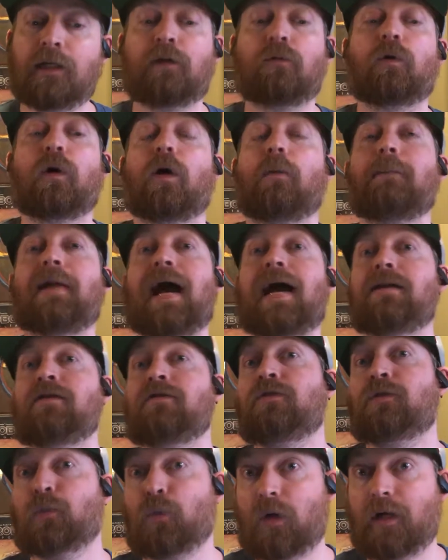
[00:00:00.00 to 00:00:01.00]
Well,
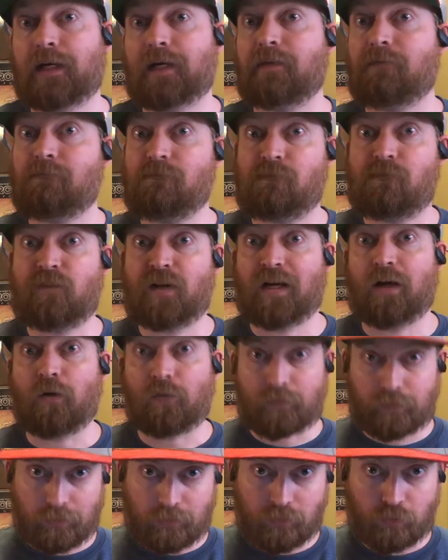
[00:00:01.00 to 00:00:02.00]
Madden 20
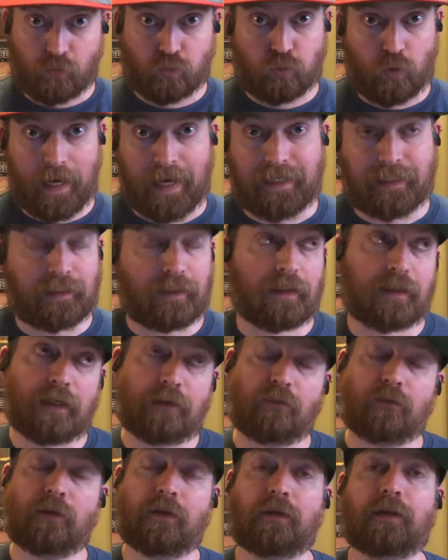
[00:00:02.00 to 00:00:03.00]
felt great, and I
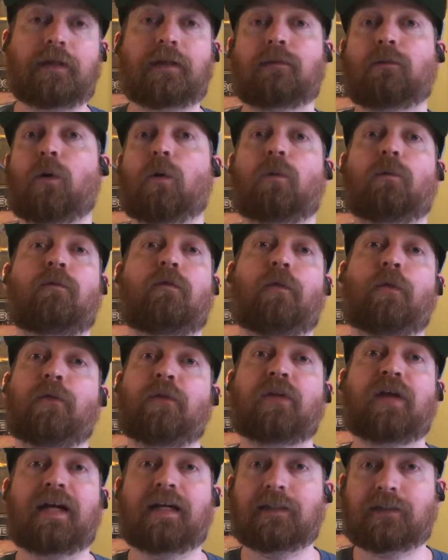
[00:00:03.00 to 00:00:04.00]
really am hopeful
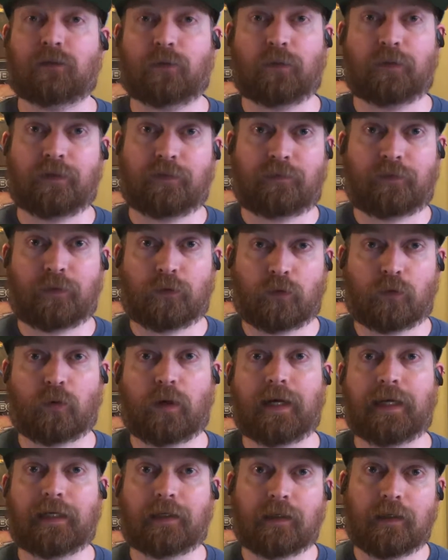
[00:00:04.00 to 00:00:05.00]
that it's going to feel
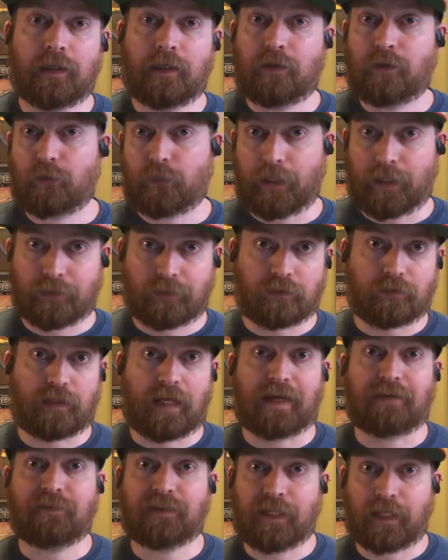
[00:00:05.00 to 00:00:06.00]
great throughout the
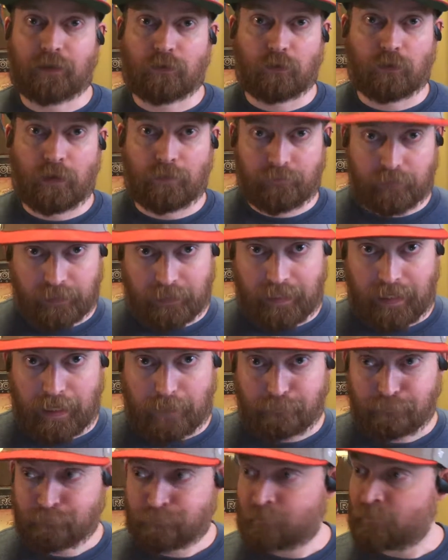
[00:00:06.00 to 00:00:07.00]
life cycle of the
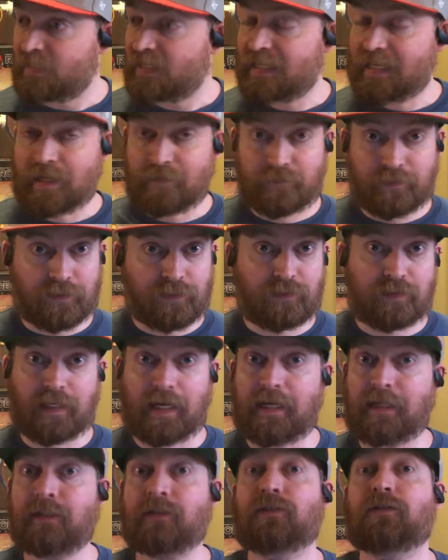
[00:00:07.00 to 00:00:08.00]
game. If it
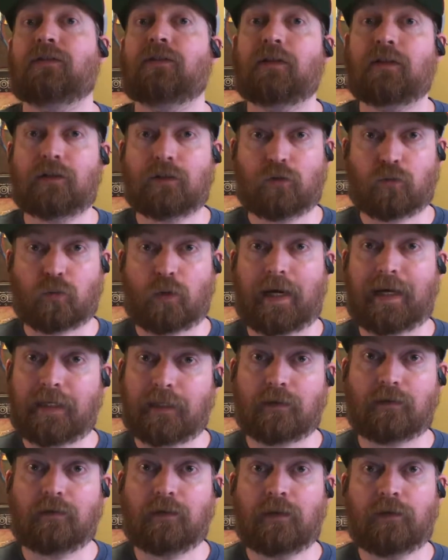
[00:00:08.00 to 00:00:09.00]
stays great
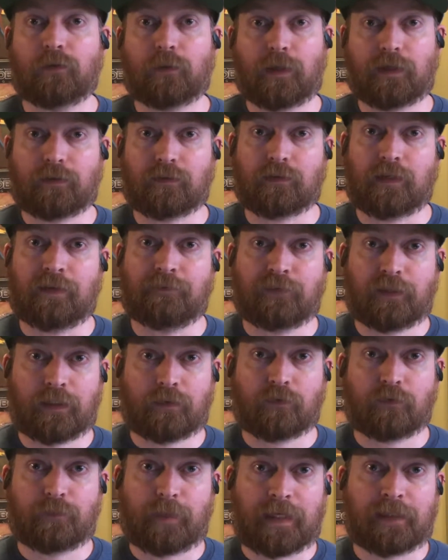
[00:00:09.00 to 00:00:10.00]
throughout the life
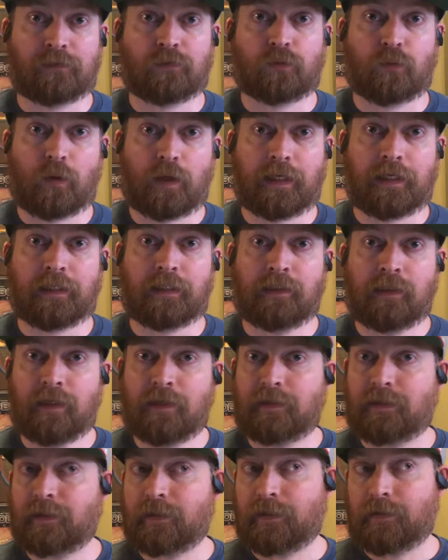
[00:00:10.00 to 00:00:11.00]
cycle of Madden 20,
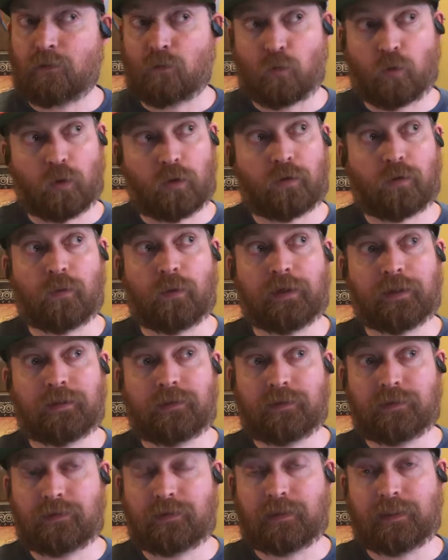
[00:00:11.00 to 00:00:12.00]
then we're going
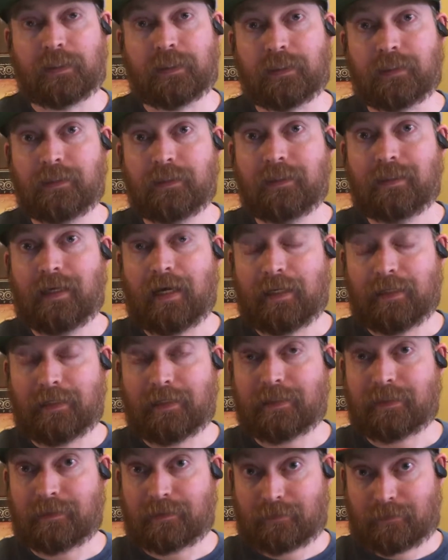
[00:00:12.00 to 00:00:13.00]
to see, I
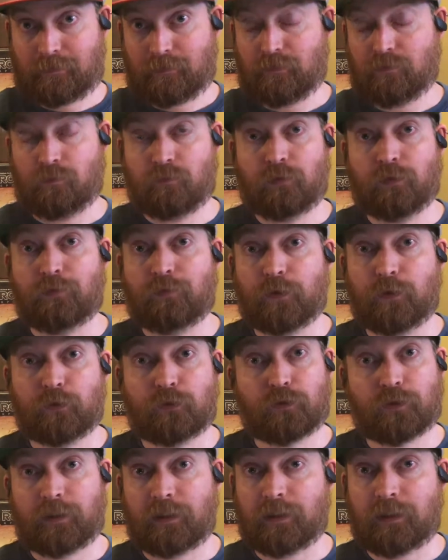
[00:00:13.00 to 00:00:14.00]
think,
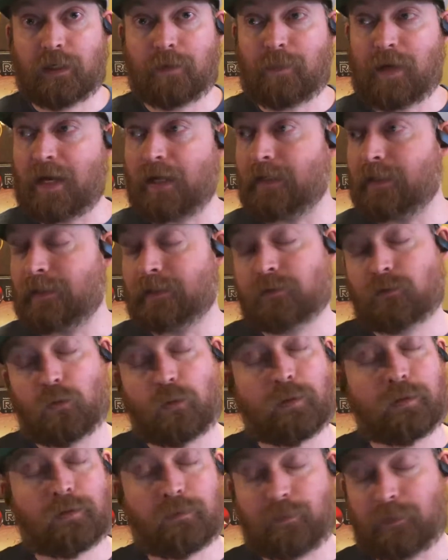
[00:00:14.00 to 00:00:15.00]
reviews are going to come in. It's
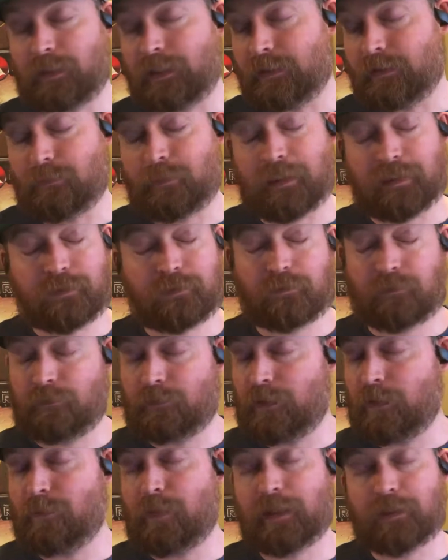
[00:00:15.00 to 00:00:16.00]
going to be the
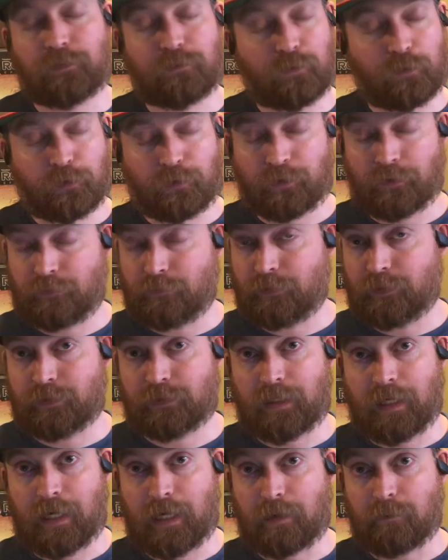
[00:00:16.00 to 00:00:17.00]
best version of this
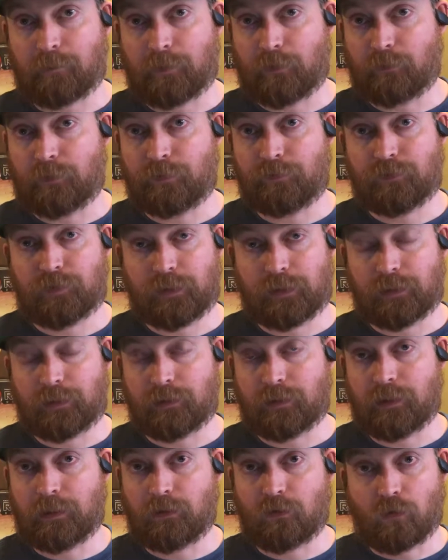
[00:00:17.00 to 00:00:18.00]
game that we've
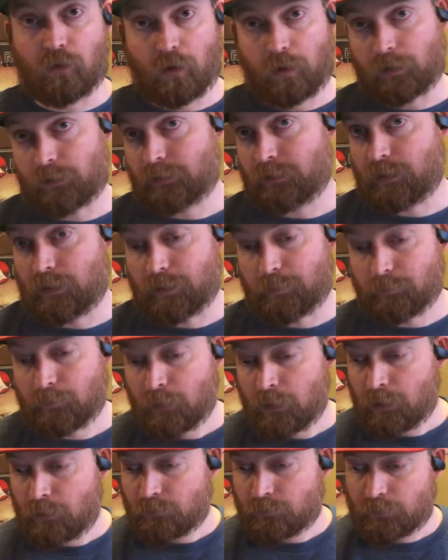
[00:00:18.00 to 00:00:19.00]
seen in a long time.
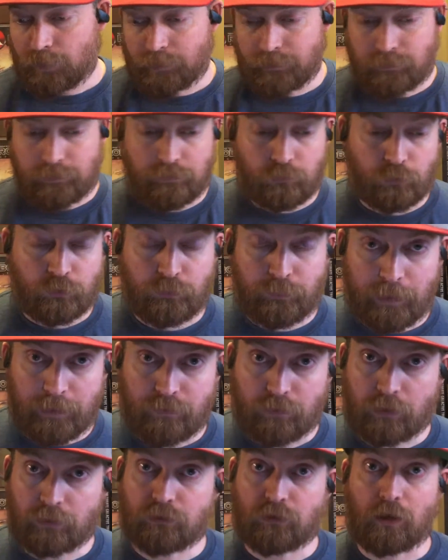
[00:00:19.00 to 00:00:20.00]
So guys, those are my
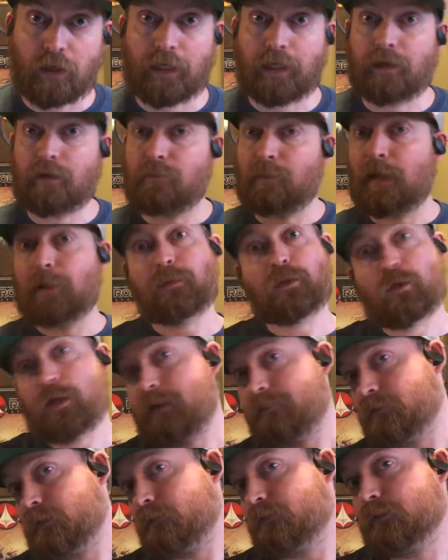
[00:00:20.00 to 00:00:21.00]
thoughts on it. Maybe you
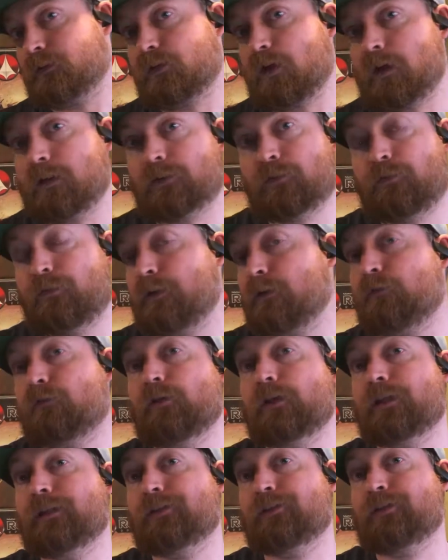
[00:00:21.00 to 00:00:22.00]
have different thoughts. Feel
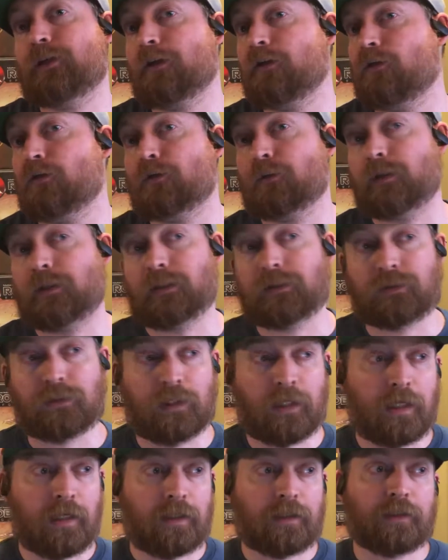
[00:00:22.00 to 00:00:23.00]
free to share those with us.
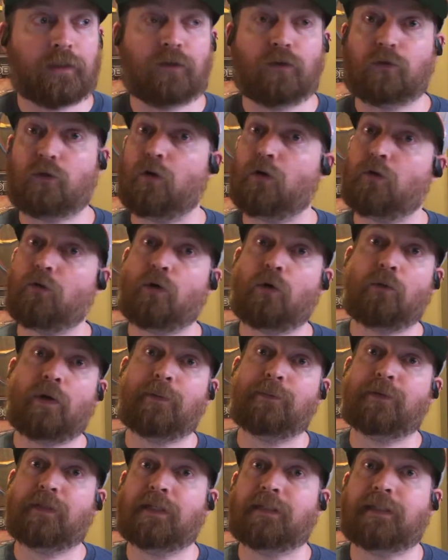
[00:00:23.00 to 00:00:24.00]
Go to our
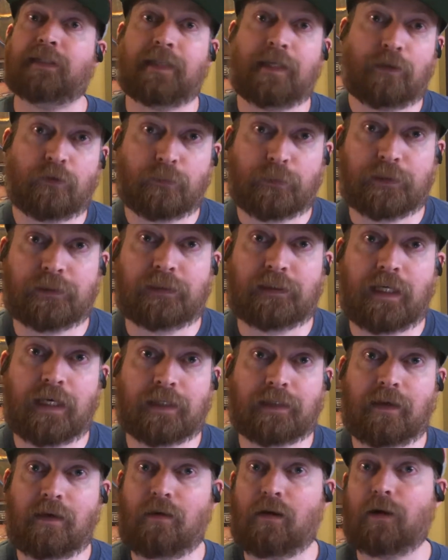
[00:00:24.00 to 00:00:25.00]
website,
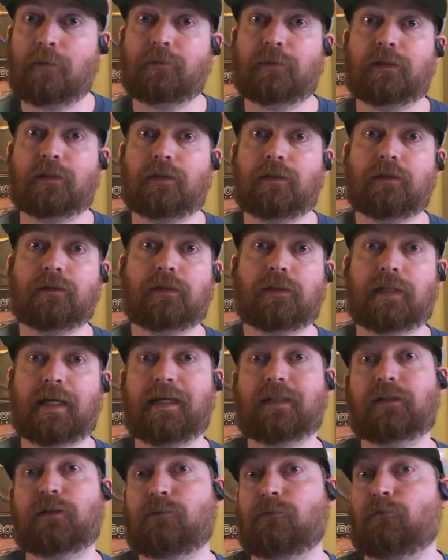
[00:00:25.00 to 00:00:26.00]
thenanoblitz.com, to
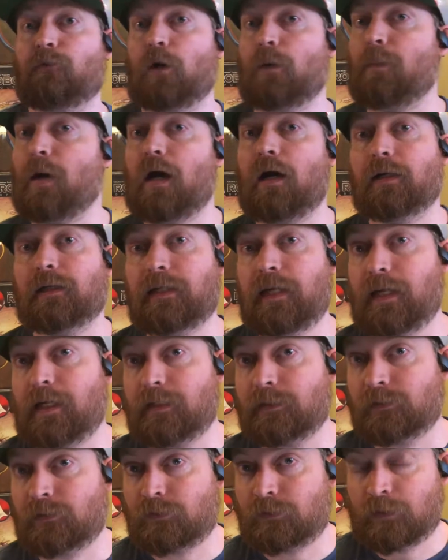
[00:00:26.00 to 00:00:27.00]
catch some of our
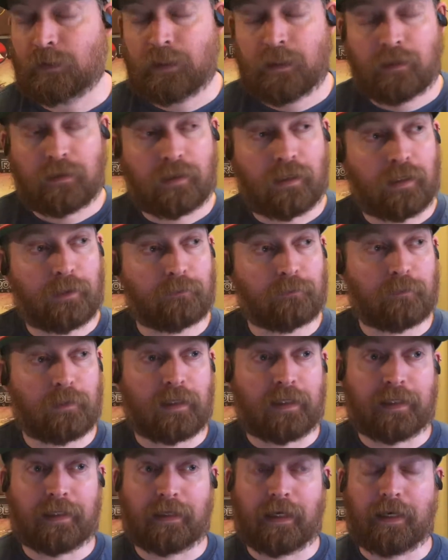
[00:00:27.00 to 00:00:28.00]
podcasts
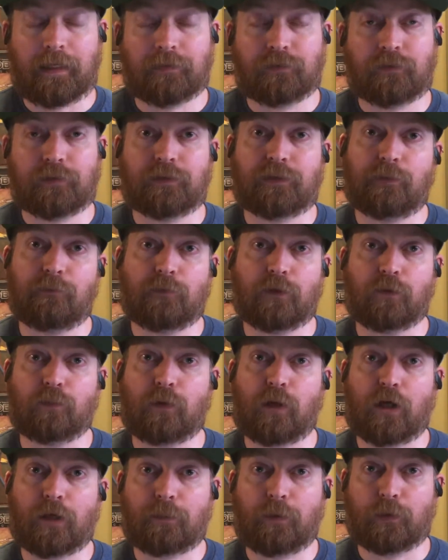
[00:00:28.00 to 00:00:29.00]
and see some of the
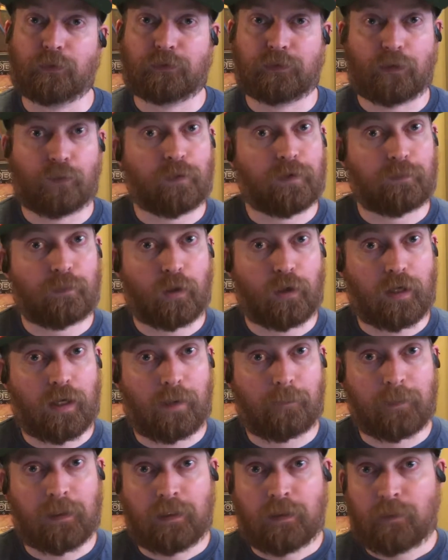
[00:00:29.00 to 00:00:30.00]
blog posts that we put
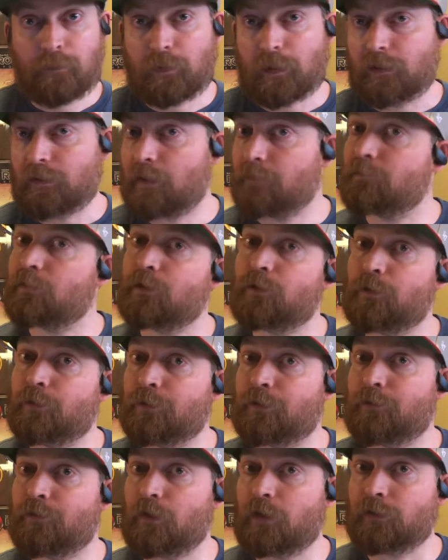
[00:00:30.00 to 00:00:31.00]
up. But I'd love to know
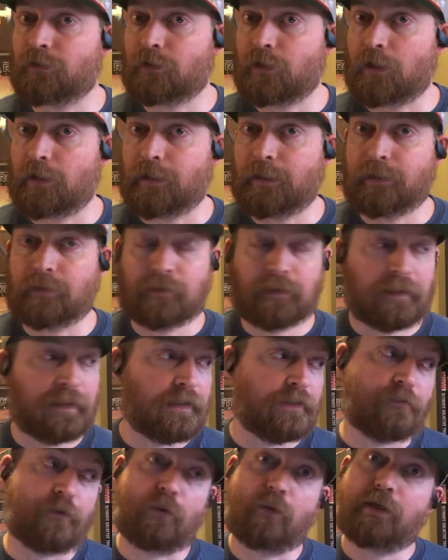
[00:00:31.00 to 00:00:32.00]
your thoughts on it.
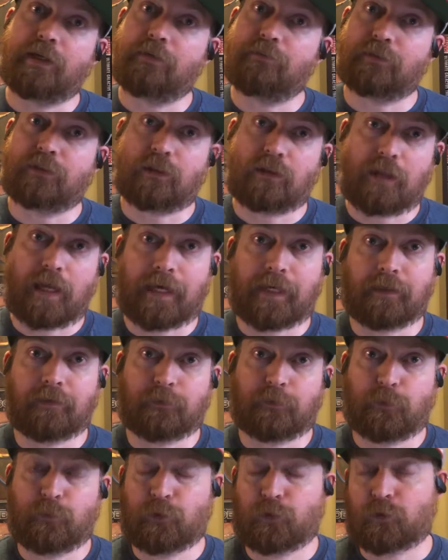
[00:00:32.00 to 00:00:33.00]
If you want to give us a like and a
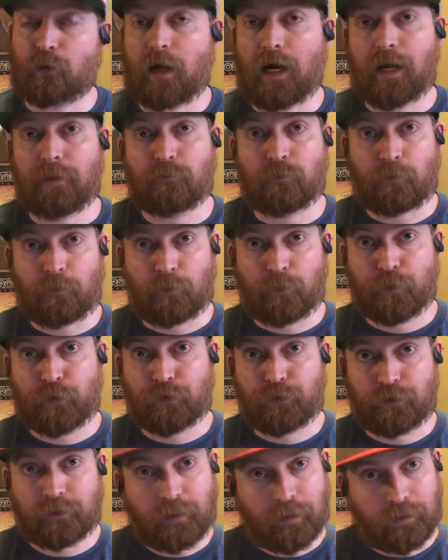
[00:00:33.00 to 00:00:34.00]
subscribe, we would
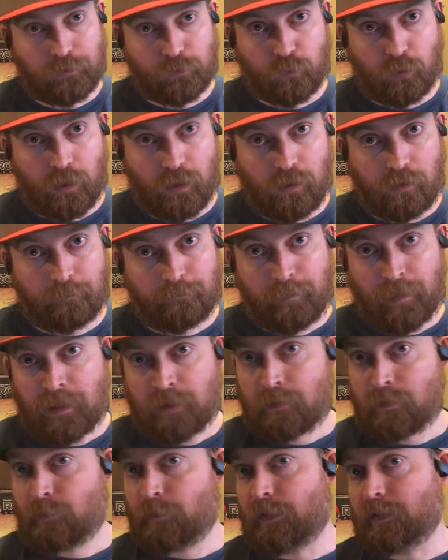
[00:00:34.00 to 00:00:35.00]
appreciate that as well.
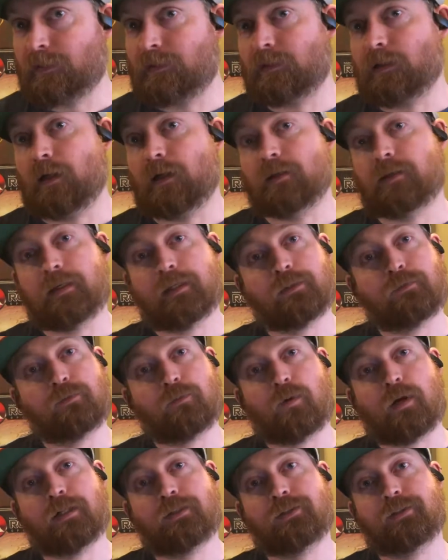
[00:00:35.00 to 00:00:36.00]
But thanks for
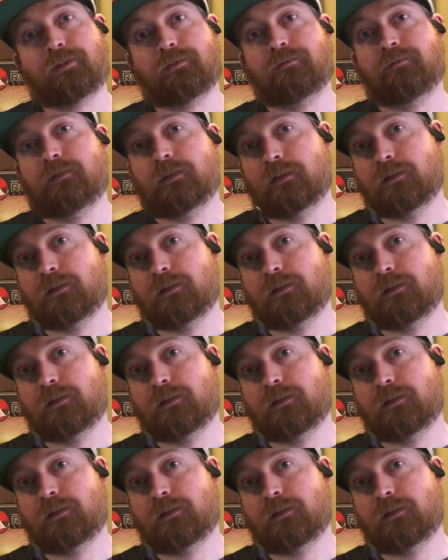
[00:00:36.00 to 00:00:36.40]
watching.